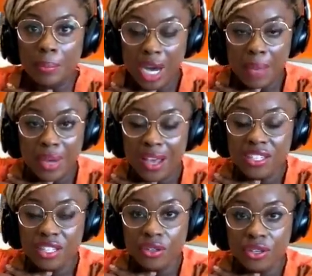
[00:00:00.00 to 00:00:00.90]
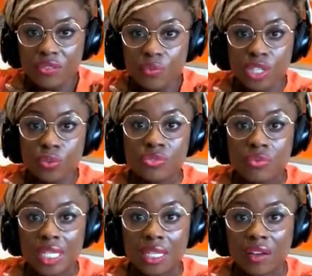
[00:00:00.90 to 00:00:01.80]
my personhood, which
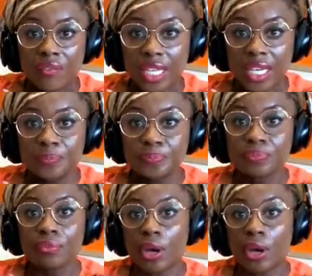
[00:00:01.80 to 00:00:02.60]
was really lovely.